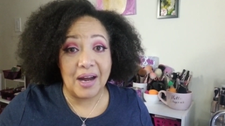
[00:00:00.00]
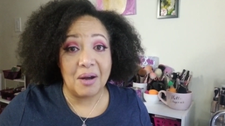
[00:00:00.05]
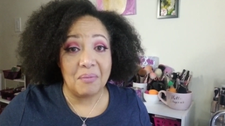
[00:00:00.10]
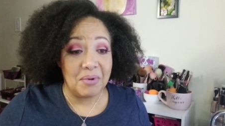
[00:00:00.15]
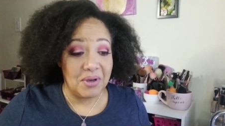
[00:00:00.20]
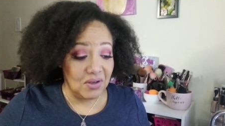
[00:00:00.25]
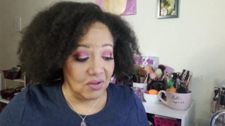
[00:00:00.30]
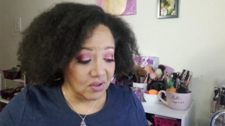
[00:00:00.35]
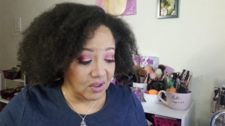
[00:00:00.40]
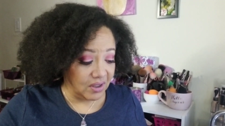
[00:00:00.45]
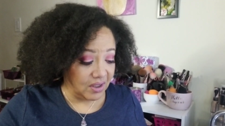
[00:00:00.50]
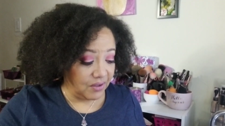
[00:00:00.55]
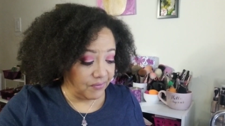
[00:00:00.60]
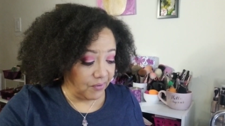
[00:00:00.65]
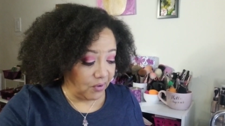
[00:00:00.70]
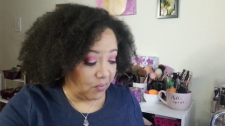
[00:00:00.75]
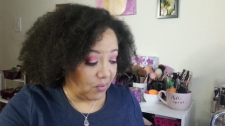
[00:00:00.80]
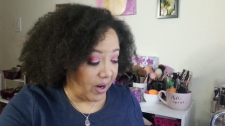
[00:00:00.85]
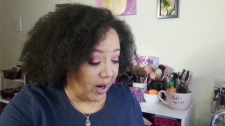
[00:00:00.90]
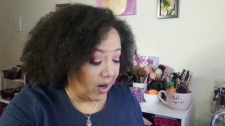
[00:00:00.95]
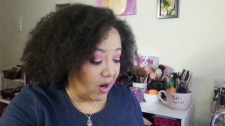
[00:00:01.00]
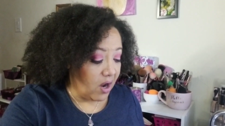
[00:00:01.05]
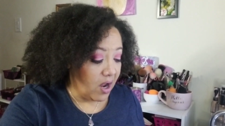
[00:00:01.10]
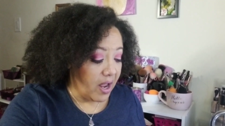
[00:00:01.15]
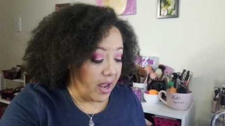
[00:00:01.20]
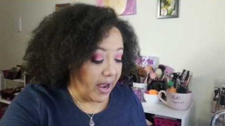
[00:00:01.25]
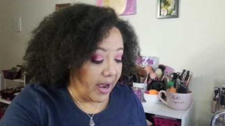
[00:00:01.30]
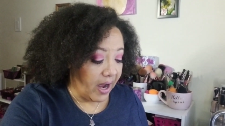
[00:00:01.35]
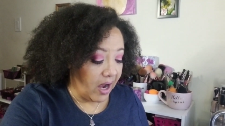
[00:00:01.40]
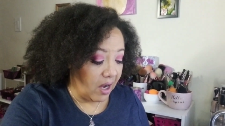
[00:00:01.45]
I'll be using these for a while.
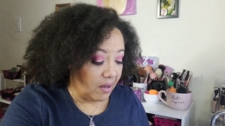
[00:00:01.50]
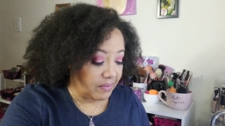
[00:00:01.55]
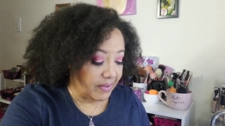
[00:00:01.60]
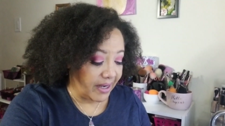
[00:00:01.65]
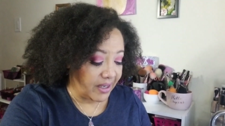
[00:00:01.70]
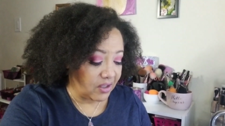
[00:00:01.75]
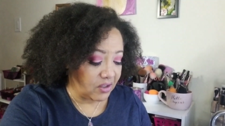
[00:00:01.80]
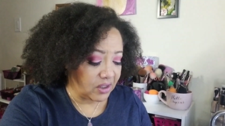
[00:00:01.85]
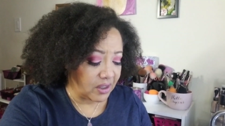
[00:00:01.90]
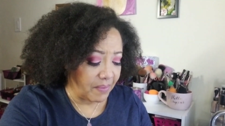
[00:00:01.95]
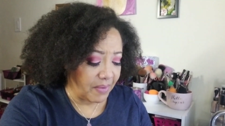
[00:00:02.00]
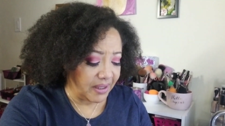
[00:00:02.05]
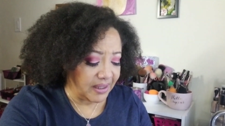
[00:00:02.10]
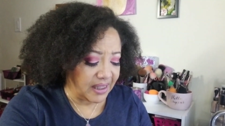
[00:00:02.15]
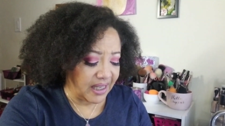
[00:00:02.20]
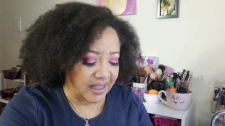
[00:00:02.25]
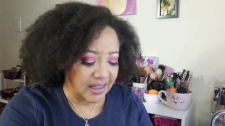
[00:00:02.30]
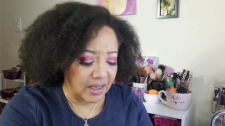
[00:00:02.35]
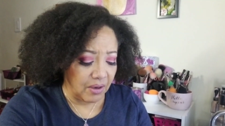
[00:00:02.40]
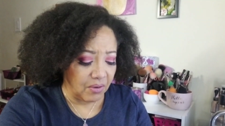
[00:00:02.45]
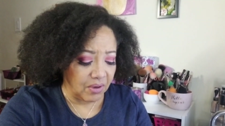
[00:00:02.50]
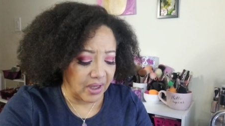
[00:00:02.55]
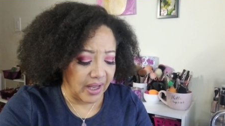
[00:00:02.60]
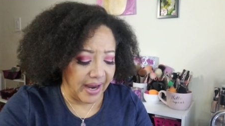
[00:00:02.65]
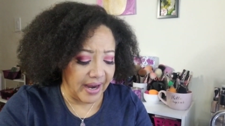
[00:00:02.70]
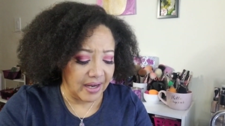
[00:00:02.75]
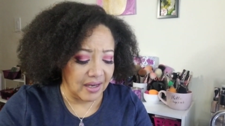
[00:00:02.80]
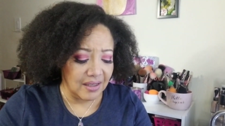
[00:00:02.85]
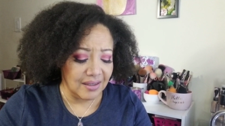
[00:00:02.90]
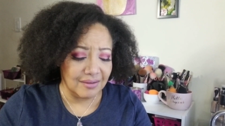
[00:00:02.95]
Um, I know somebody said they were
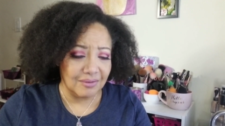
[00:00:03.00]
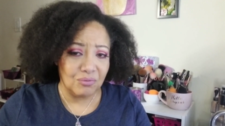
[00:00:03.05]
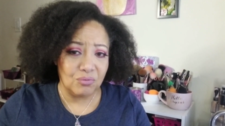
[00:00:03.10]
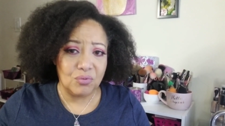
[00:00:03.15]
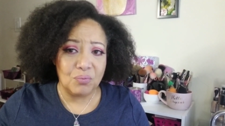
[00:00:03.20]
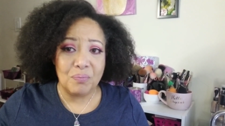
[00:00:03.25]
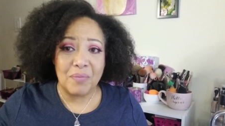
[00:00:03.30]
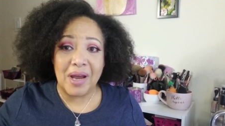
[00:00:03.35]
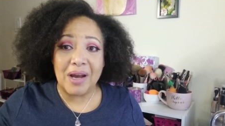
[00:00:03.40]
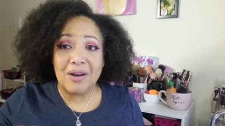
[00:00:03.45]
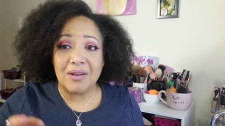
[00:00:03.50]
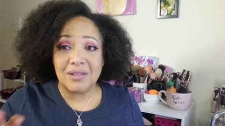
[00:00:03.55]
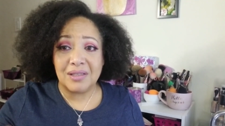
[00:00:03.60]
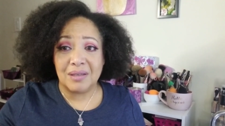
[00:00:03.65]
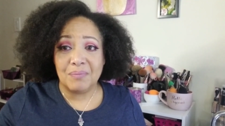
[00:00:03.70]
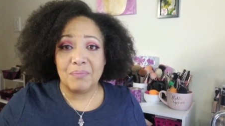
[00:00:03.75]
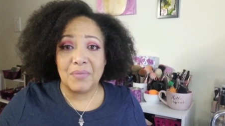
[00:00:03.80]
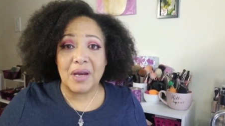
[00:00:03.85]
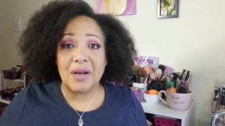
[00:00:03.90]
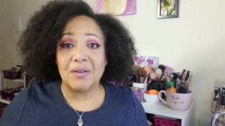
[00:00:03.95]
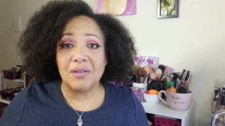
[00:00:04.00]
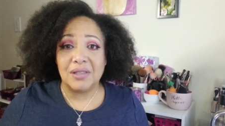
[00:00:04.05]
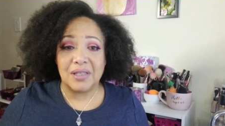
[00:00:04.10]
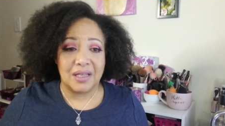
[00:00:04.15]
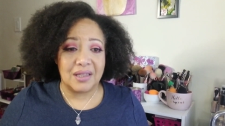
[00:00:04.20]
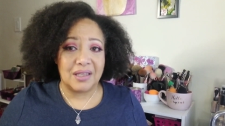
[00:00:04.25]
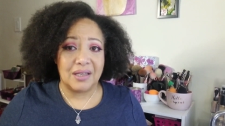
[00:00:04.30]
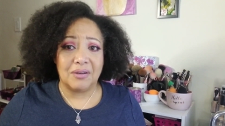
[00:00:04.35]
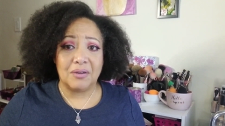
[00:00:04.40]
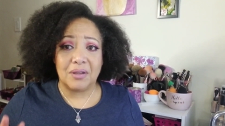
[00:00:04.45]
like, Mel, Mel
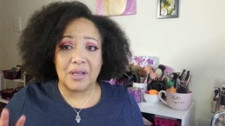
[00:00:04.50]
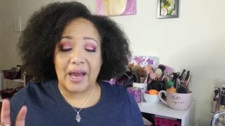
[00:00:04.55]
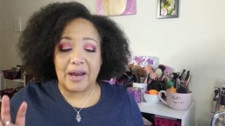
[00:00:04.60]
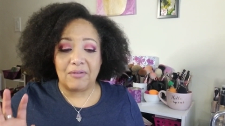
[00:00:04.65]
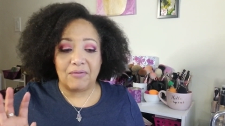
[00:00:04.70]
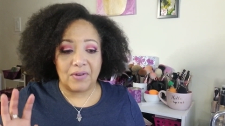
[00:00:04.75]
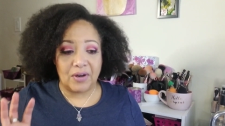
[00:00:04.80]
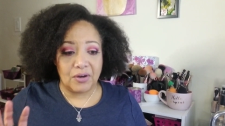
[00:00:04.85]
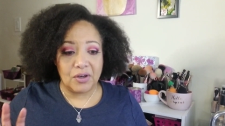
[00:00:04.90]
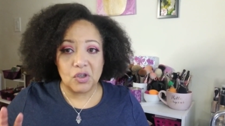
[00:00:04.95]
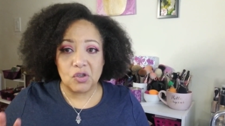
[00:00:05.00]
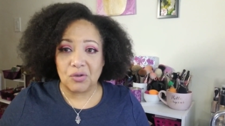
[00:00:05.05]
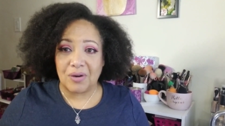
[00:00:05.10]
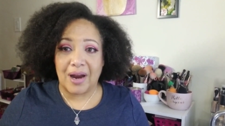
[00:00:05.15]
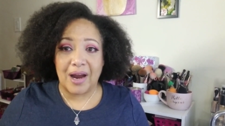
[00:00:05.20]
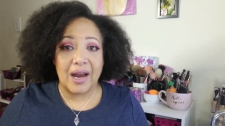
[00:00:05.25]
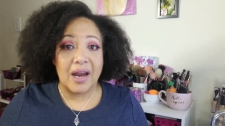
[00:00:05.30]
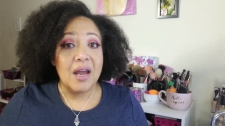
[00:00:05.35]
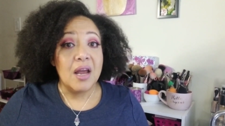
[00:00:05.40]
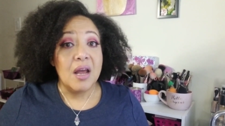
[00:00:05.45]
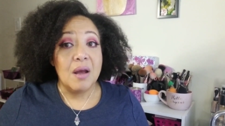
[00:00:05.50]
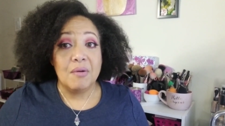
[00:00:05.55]
said they were like very dry.